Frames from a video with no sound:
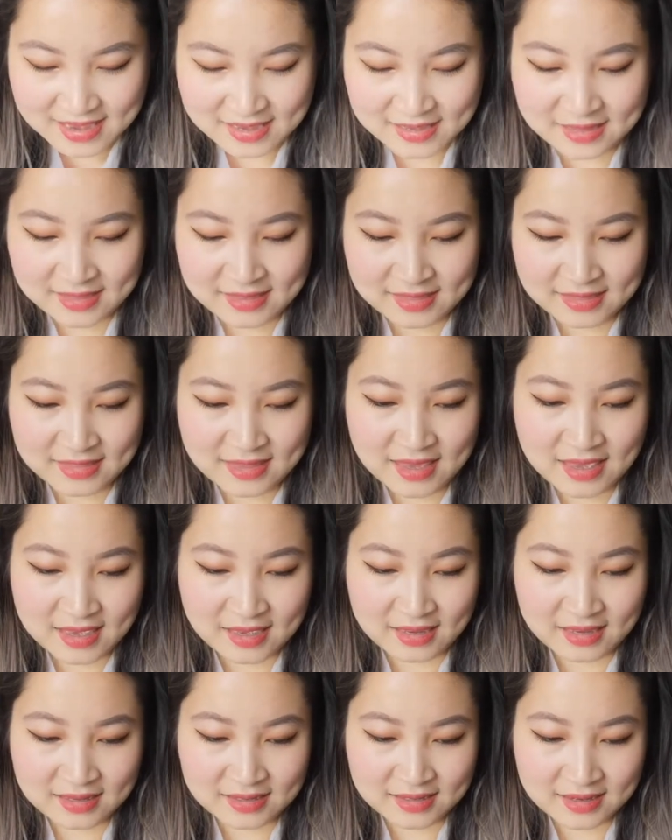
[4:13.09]
And
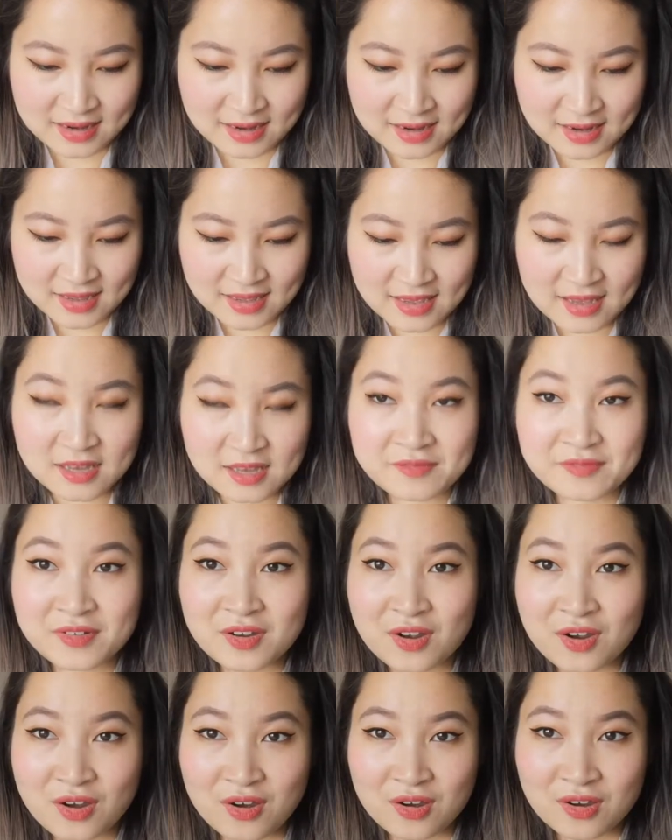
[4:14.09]
then I have
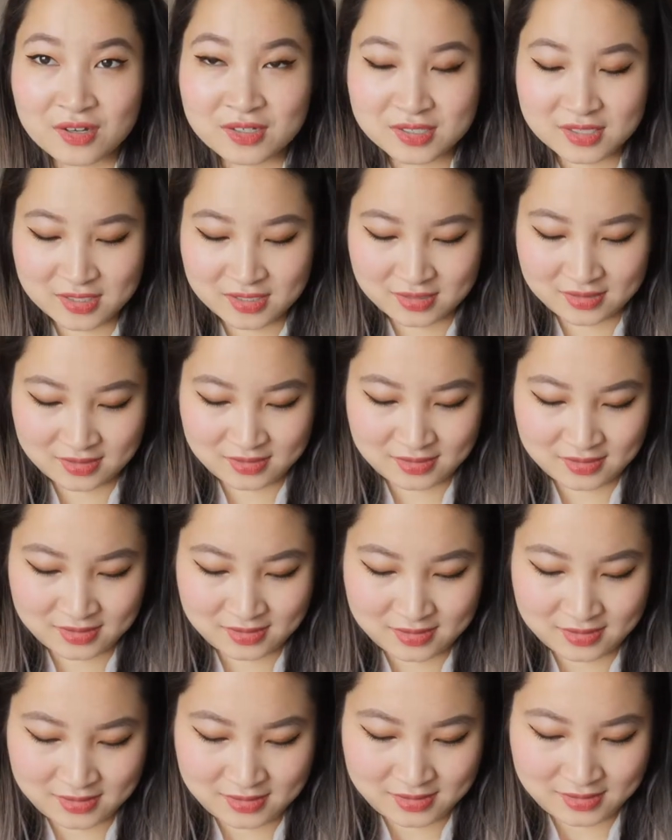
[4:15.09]
got
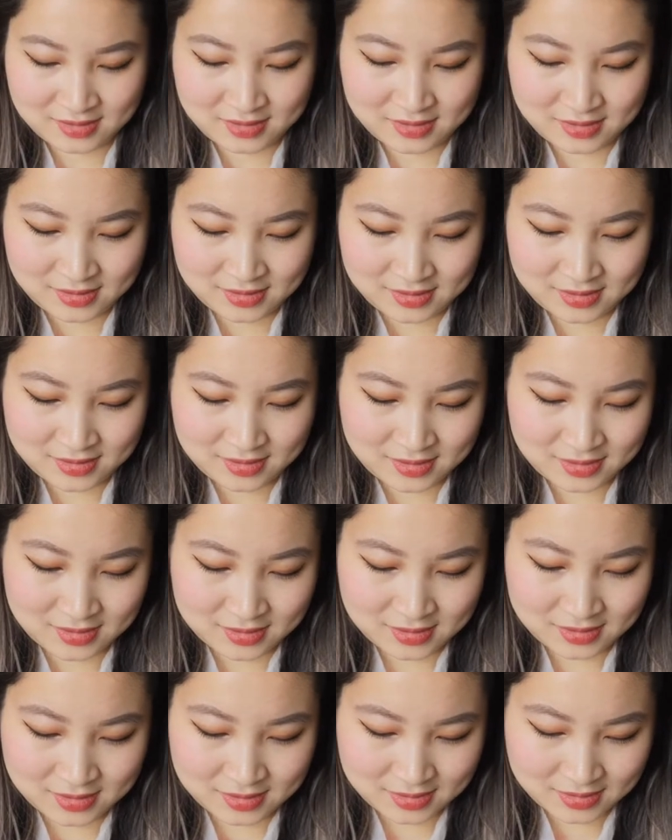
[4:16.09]

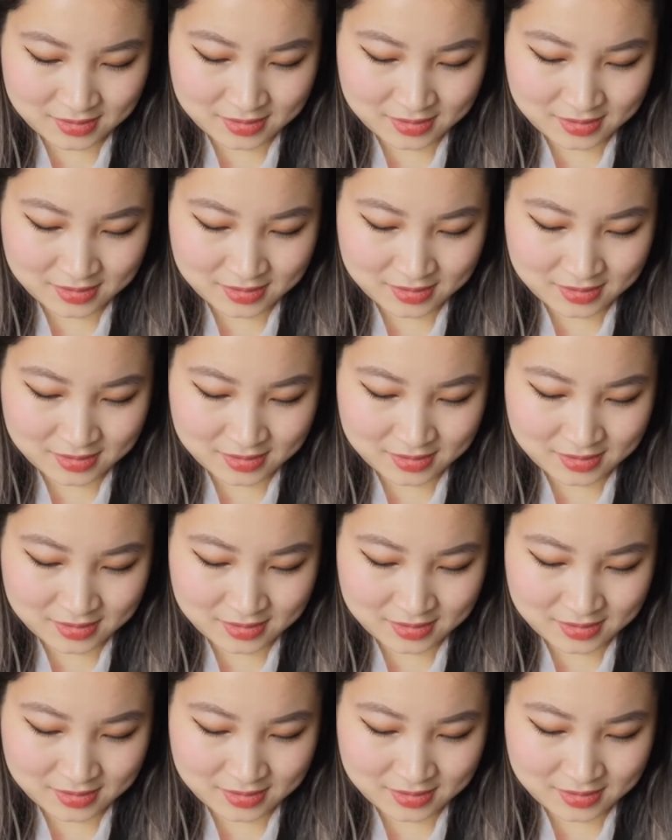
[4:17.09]
um,